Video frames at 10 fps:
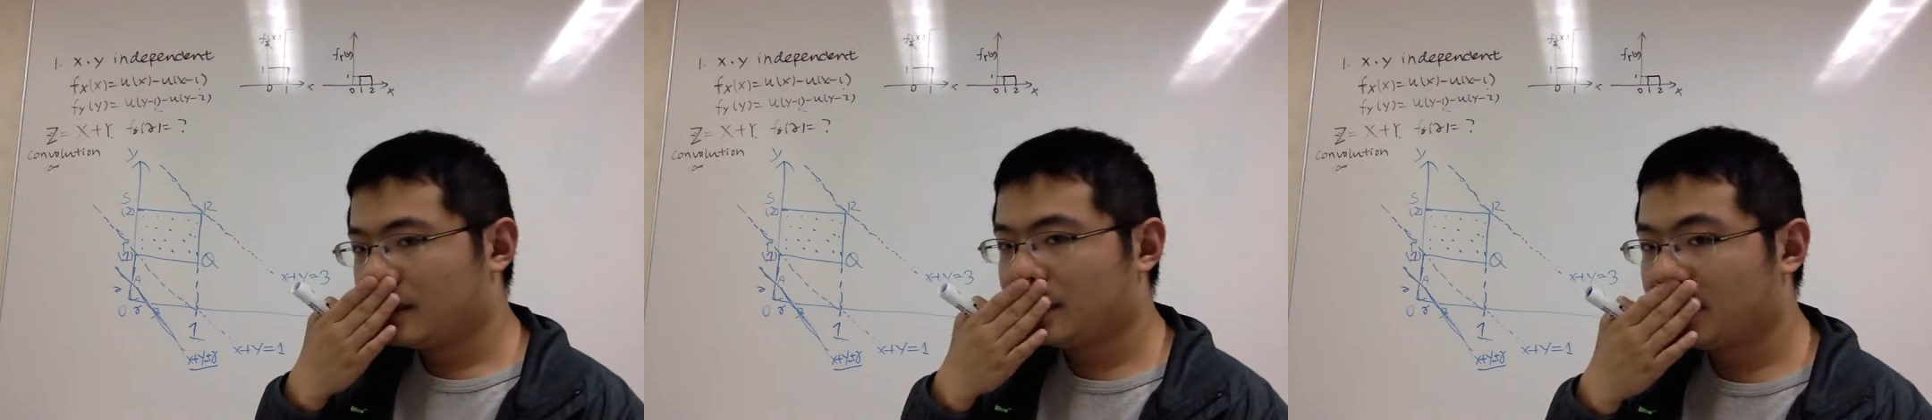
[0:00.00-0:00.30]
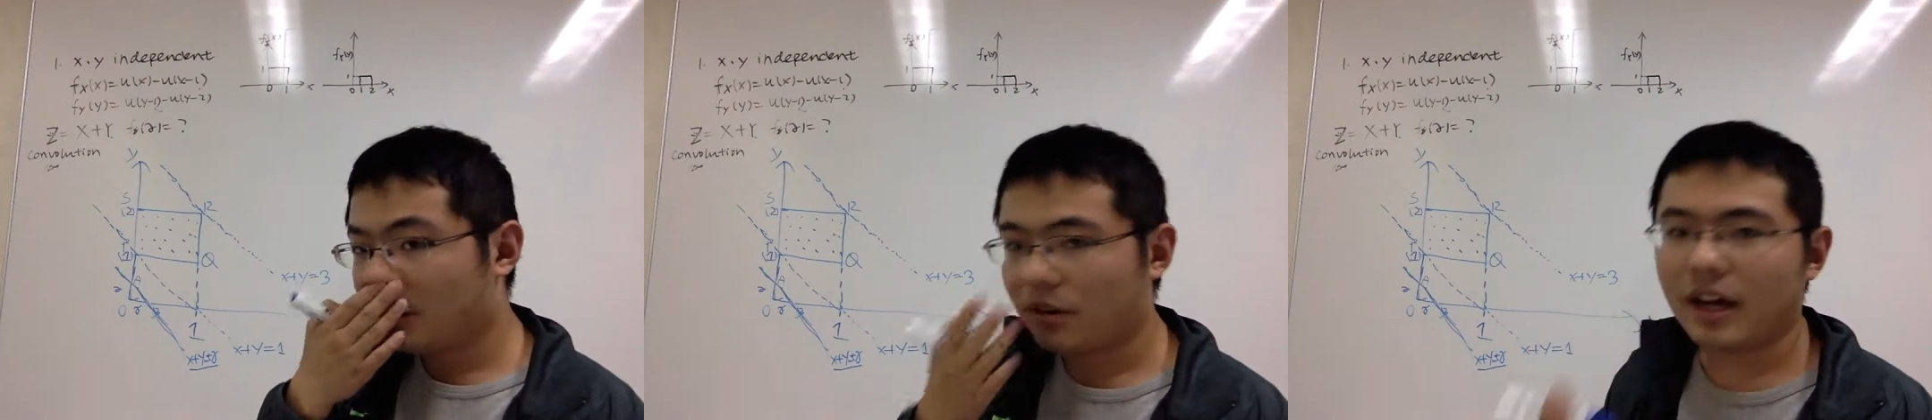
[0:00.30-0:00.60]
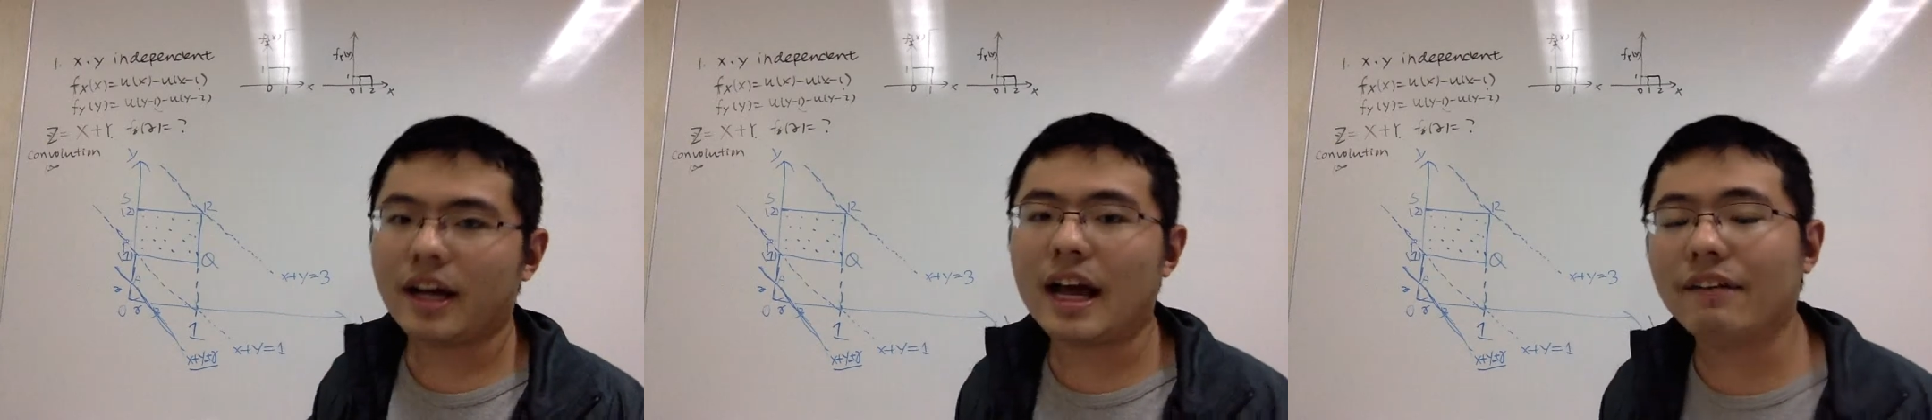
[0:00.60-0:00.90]
So
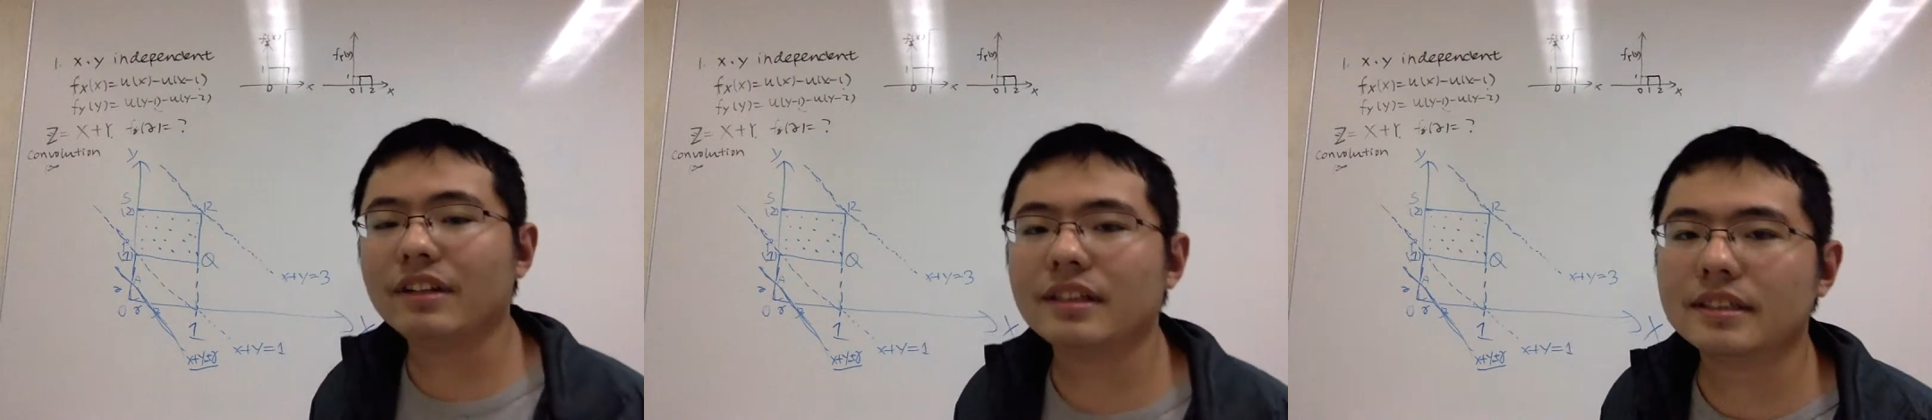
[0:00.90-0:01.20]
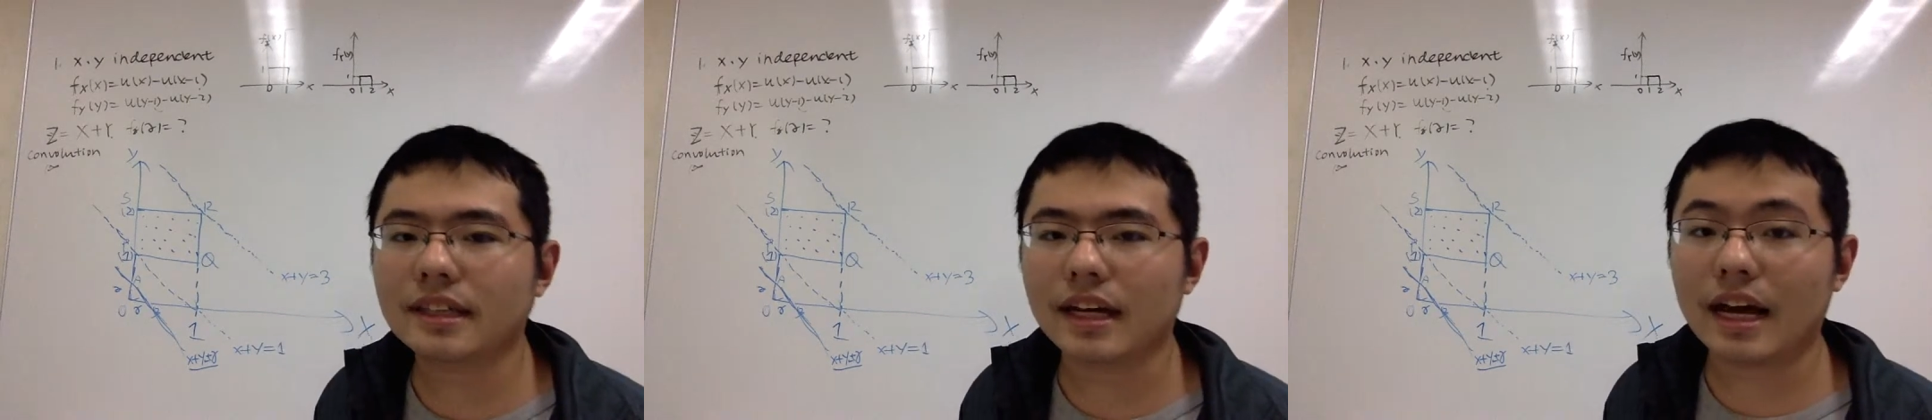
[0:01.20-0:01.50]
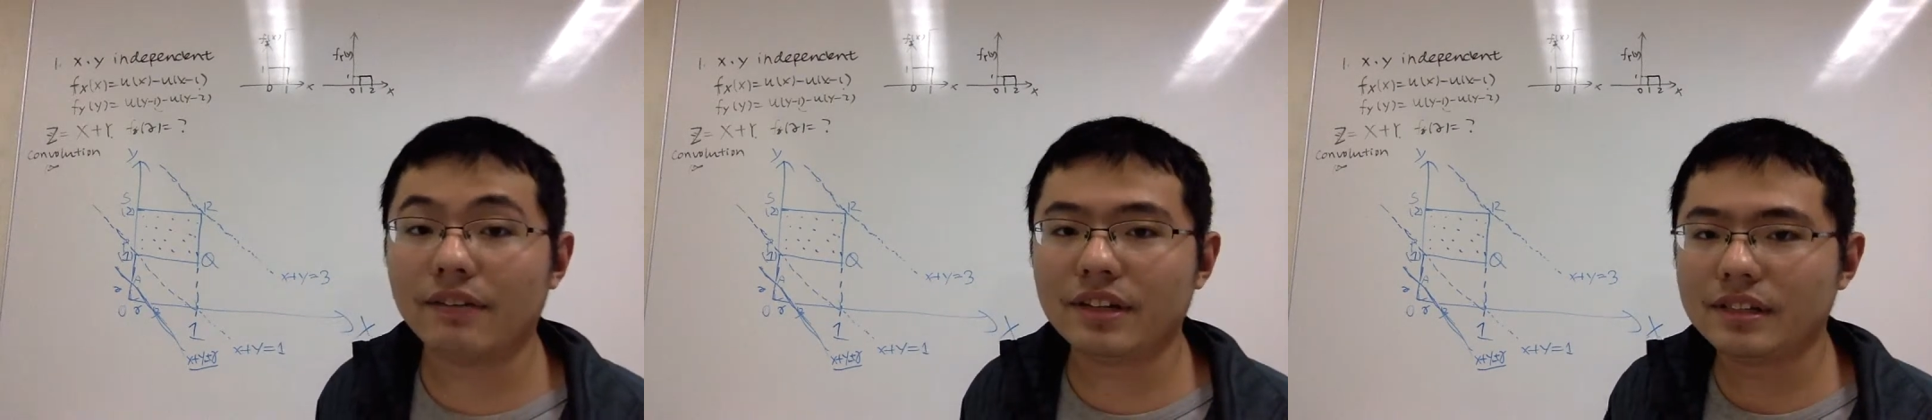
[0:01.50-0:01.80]
having
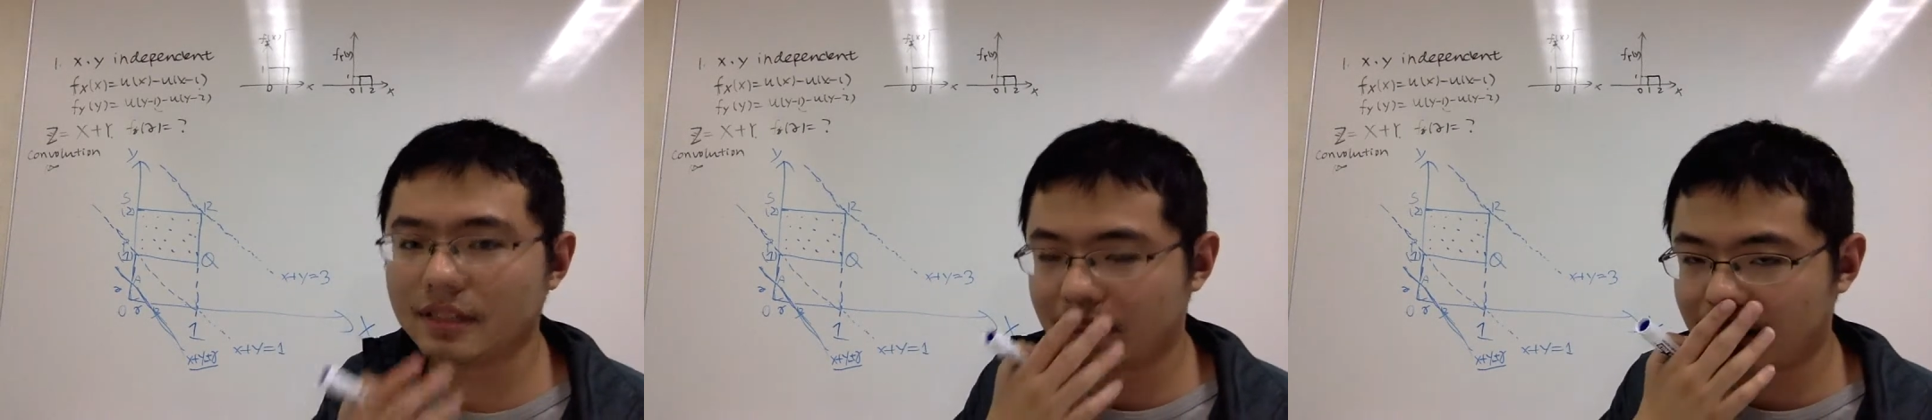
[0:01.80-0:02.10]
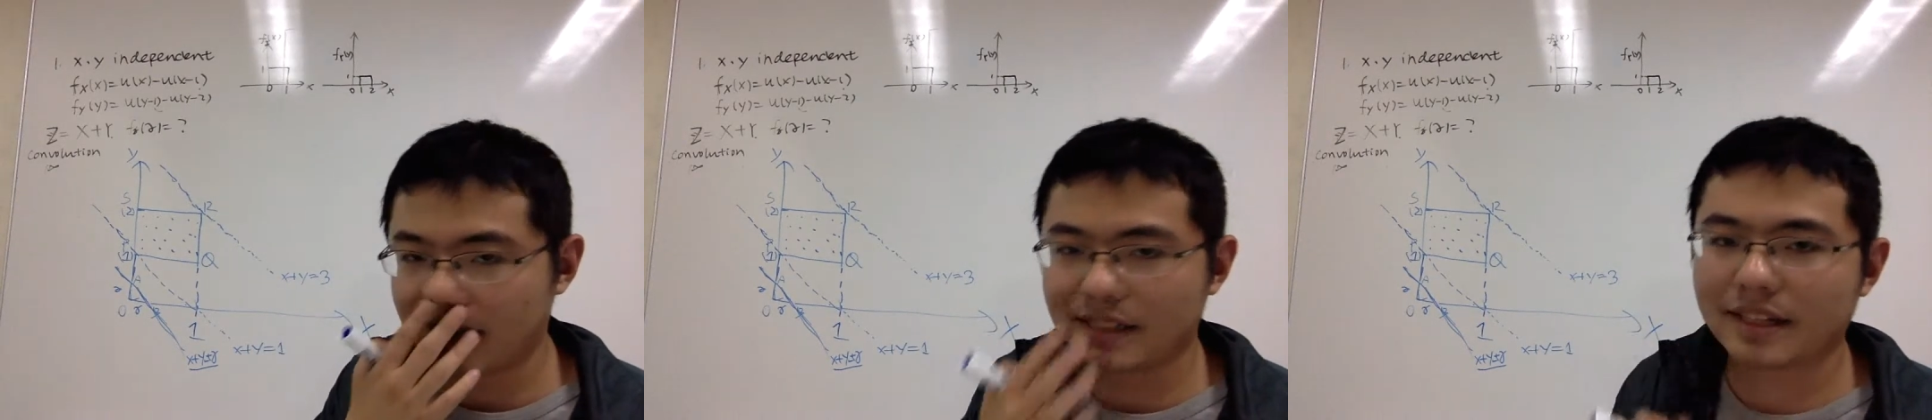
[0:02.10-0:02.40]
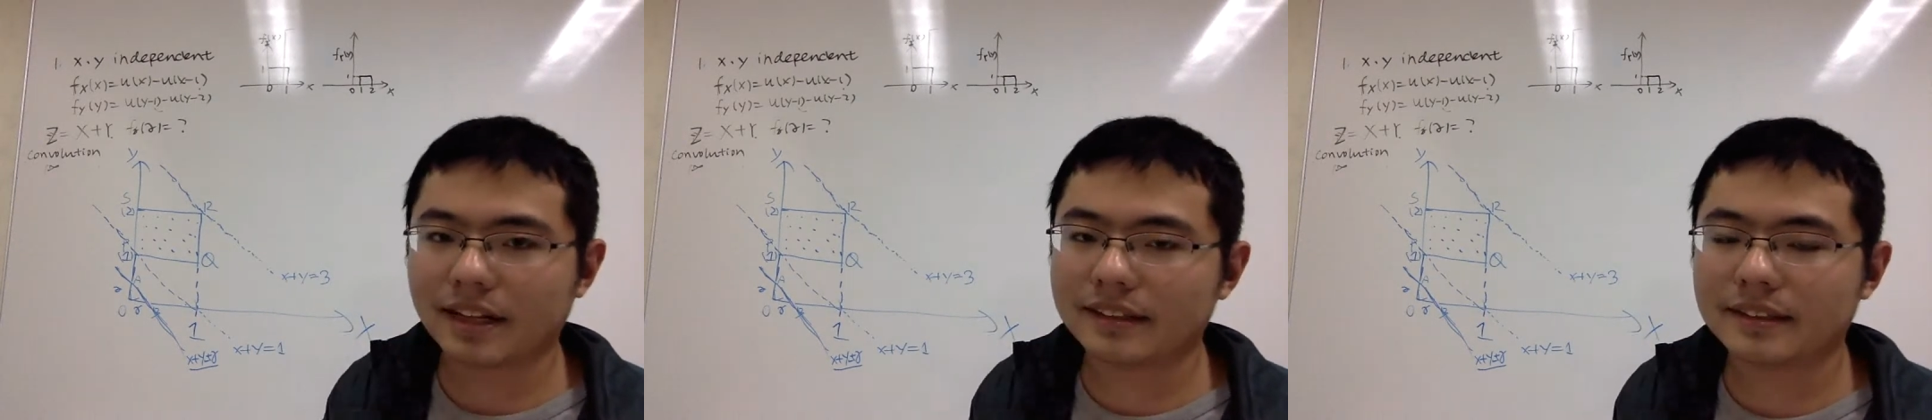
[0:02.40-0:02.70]

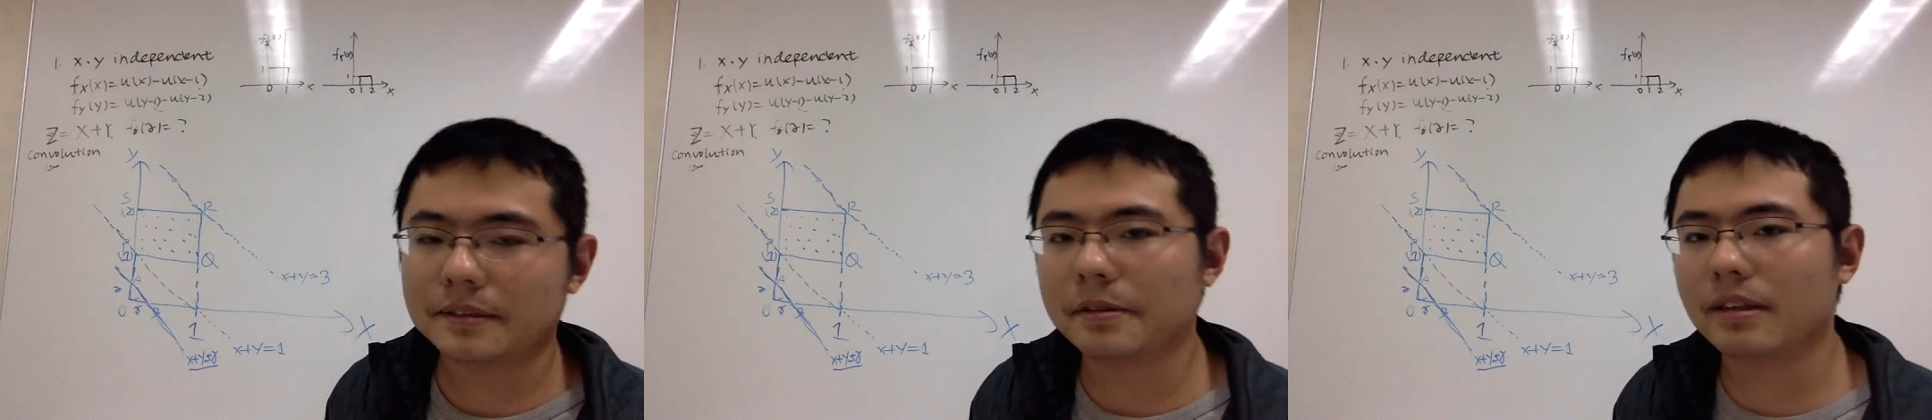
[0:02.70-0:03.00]
discussed